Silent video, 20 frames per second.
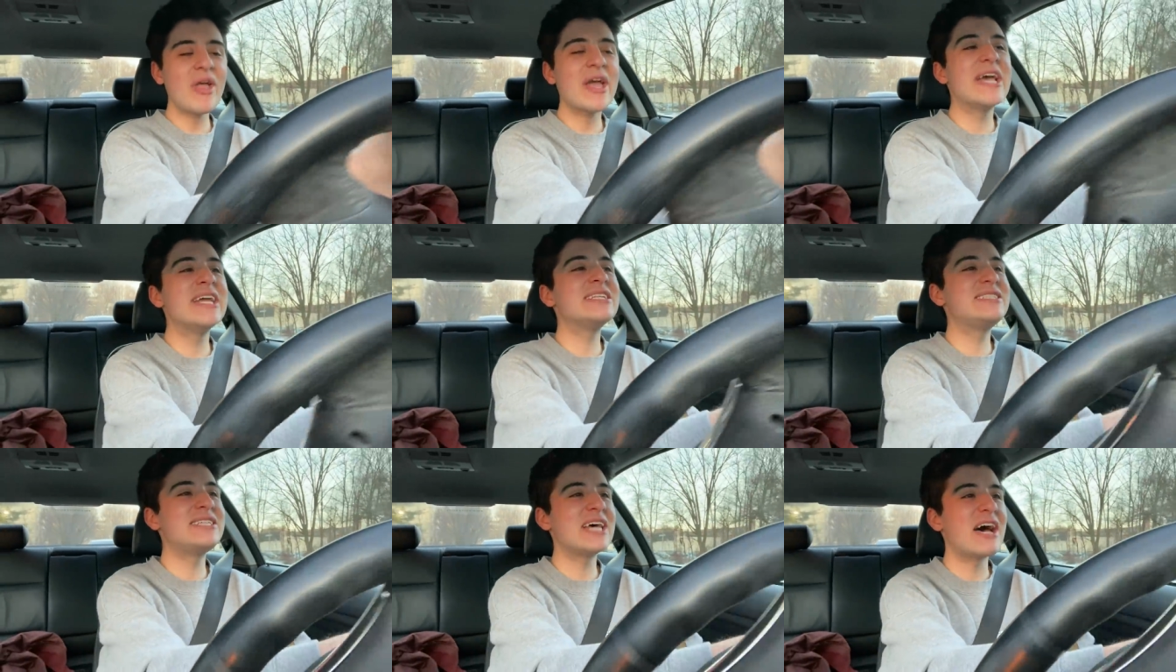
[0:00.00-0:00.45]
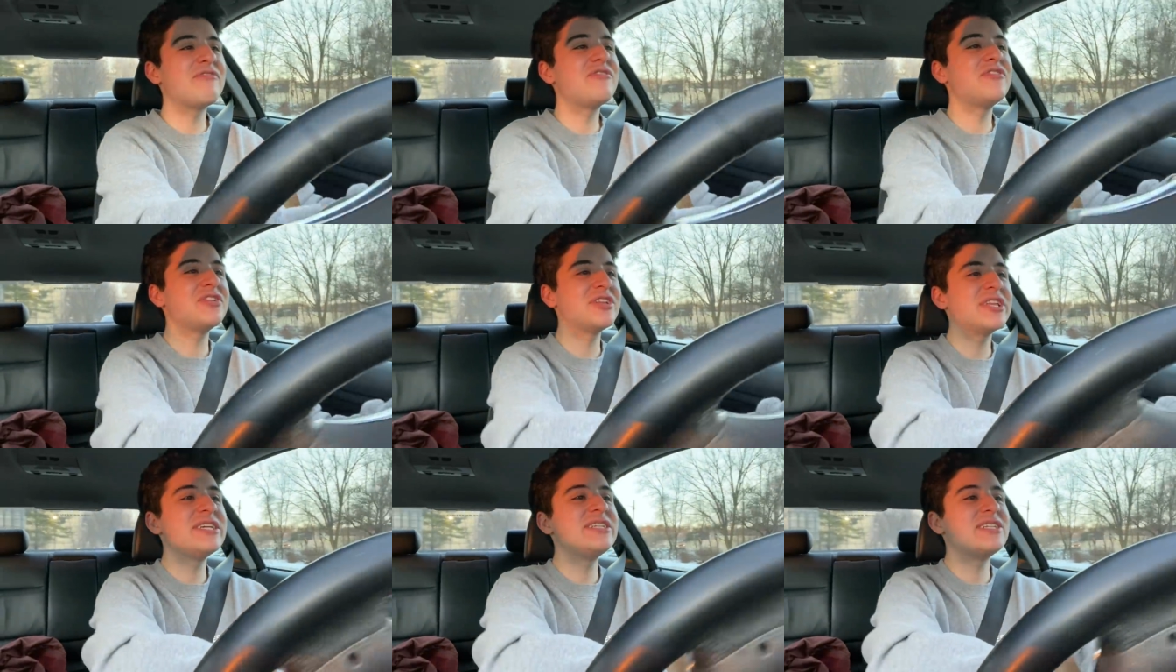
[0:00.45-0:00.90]
It
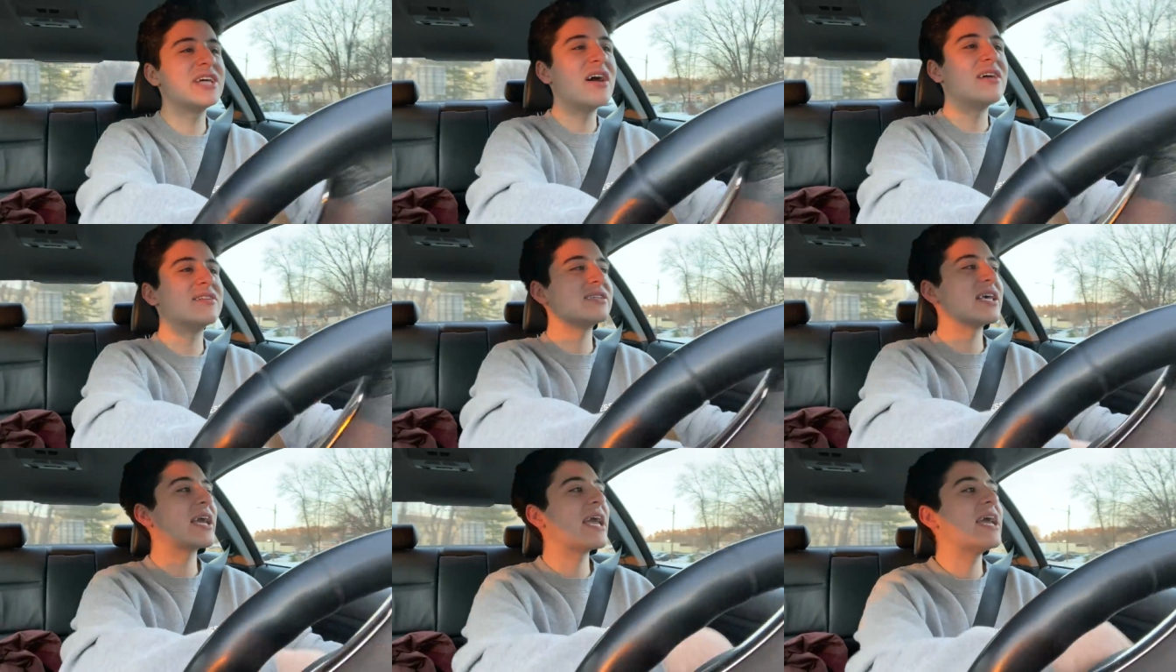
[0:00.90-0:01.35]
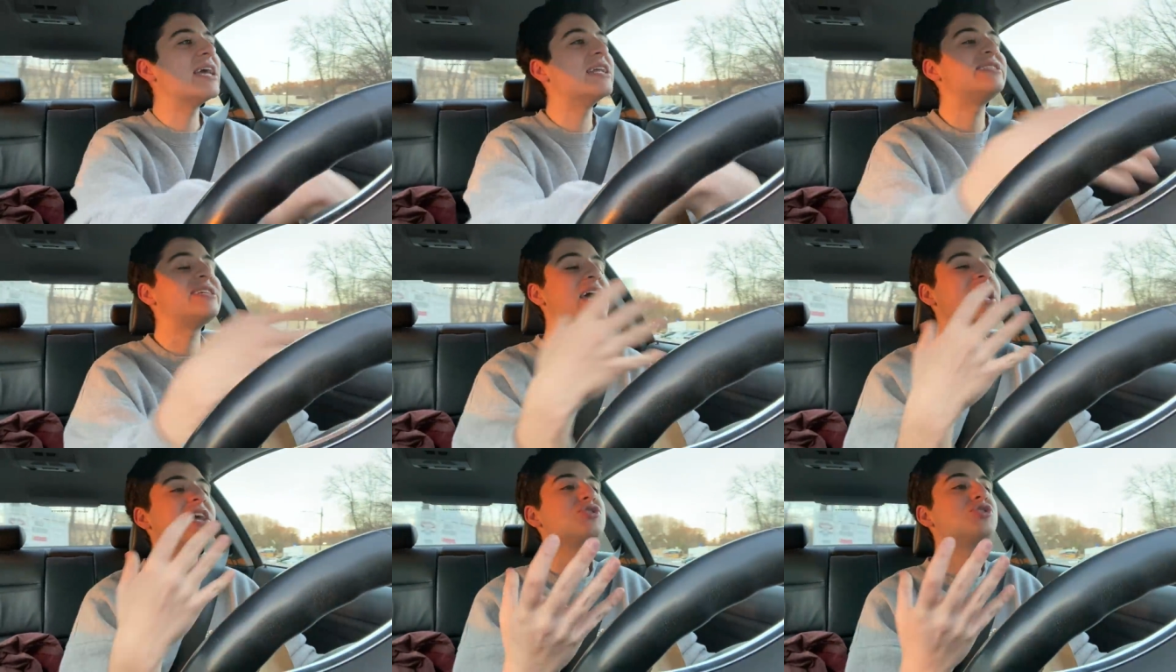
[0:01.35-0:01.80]
definitely does. Like,
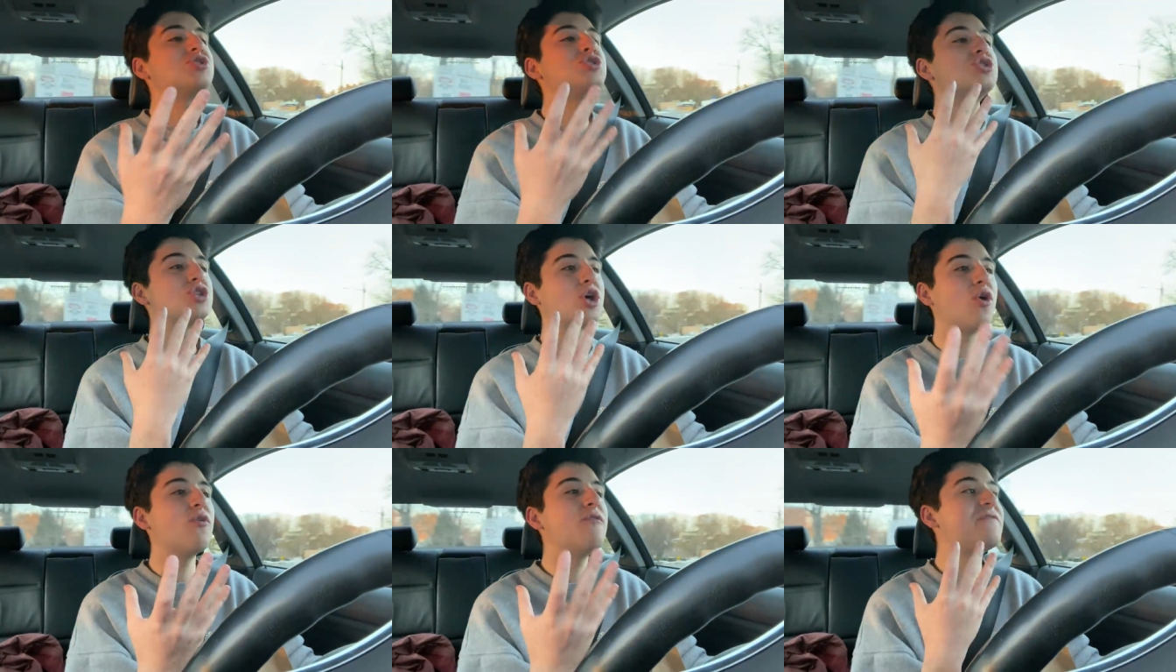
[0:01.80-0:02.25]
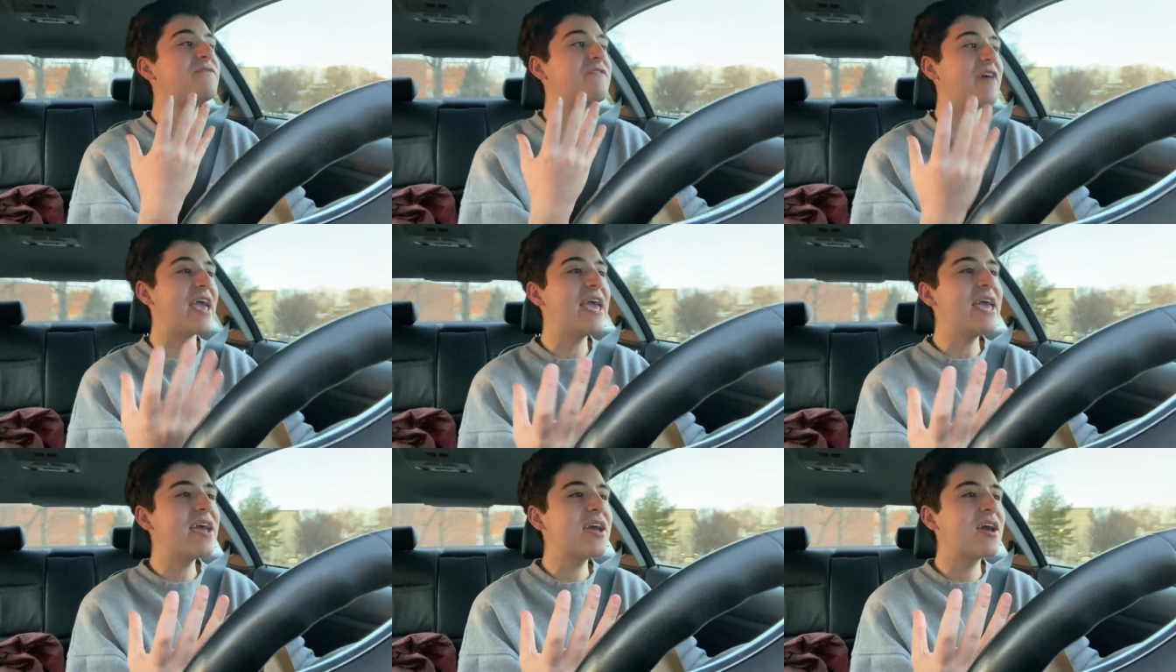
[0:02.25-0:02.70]
it tastes so
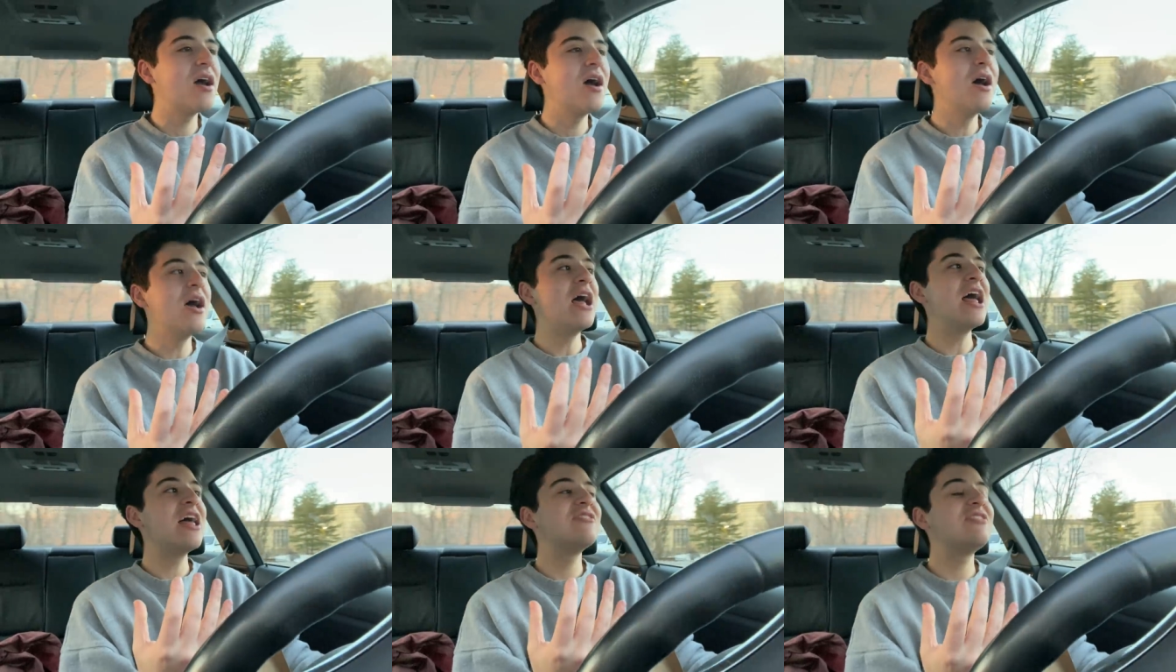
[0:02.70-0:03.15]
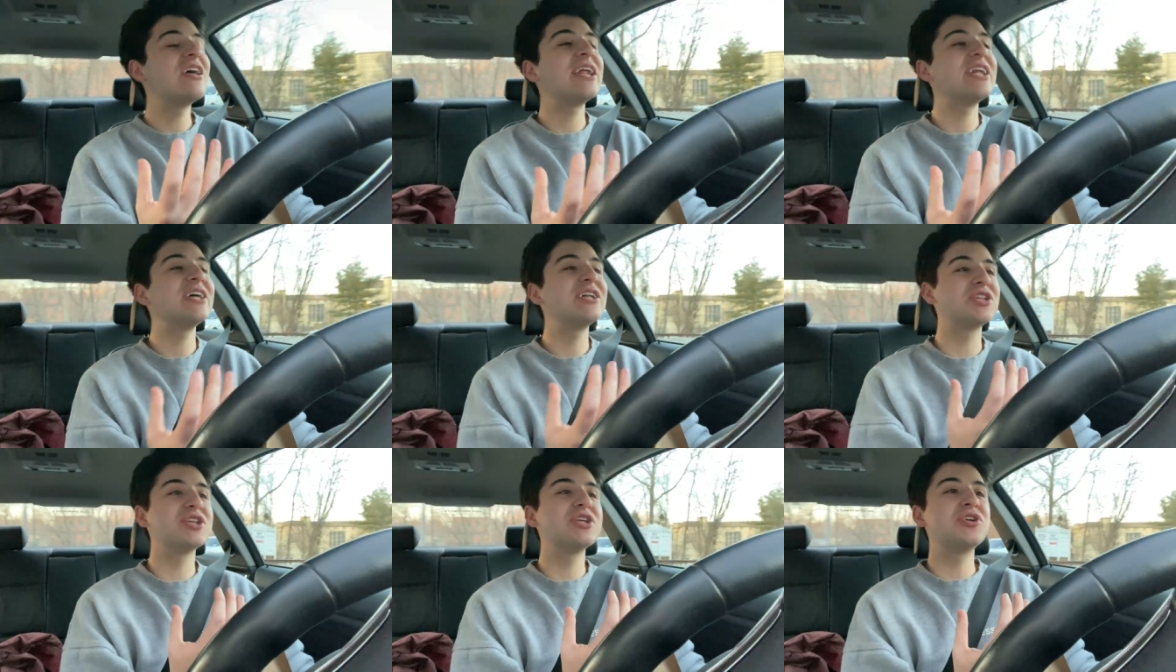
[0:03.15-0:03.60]
fake
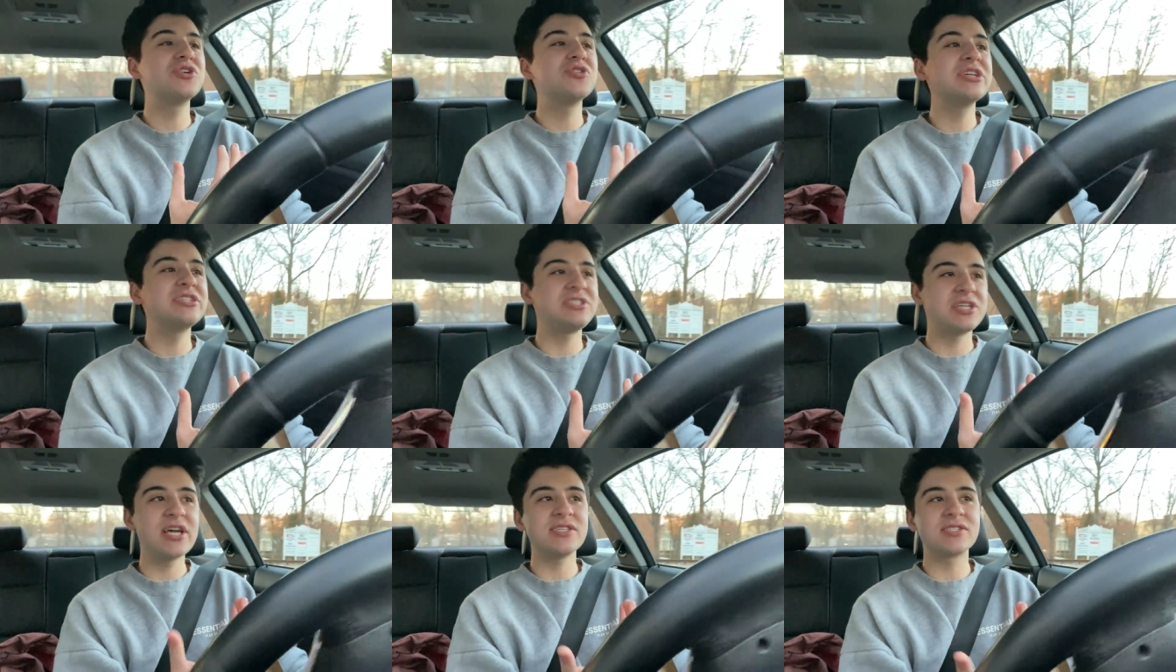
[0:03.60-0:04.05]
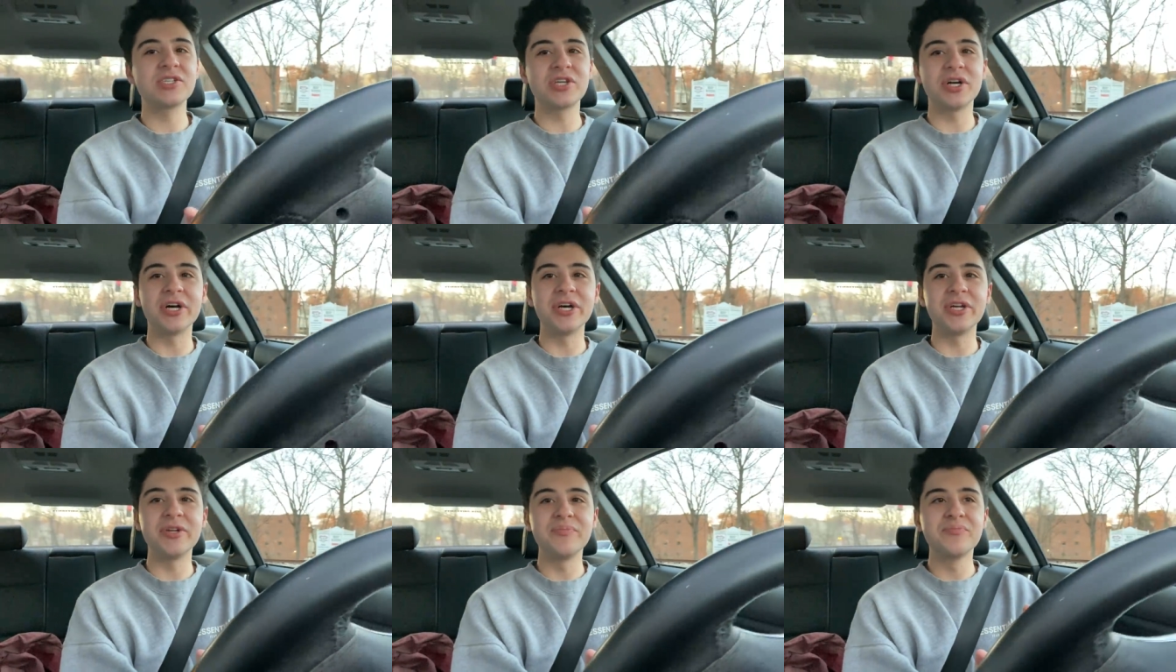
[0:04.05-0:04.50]
that it literally tastes
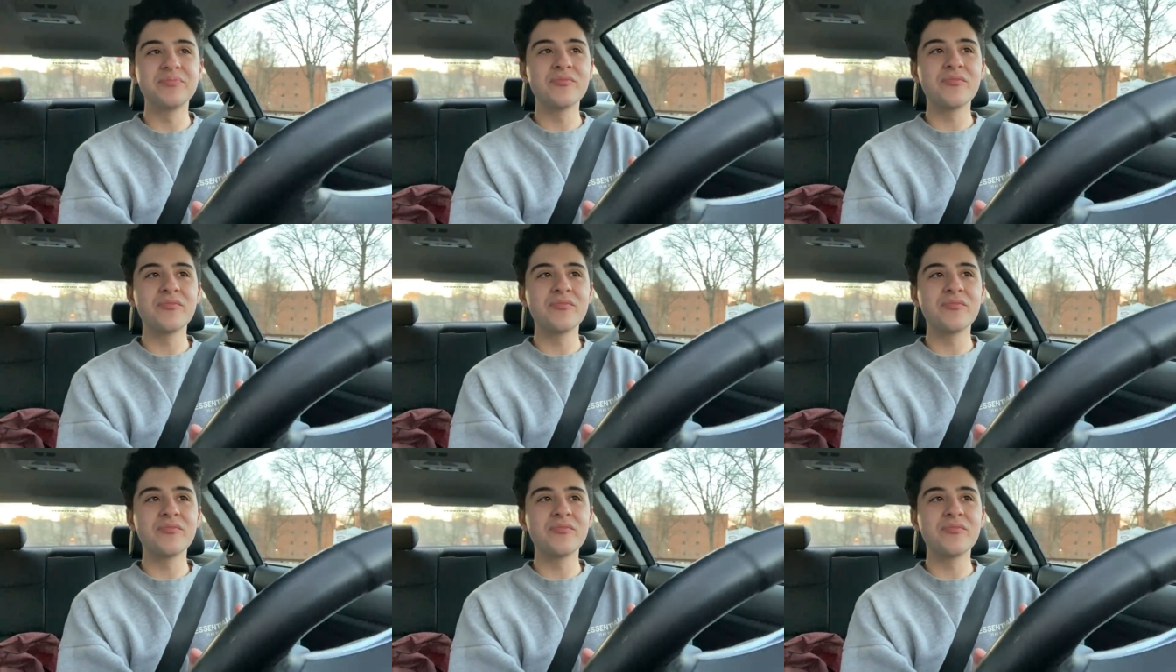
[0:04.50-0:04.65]
good.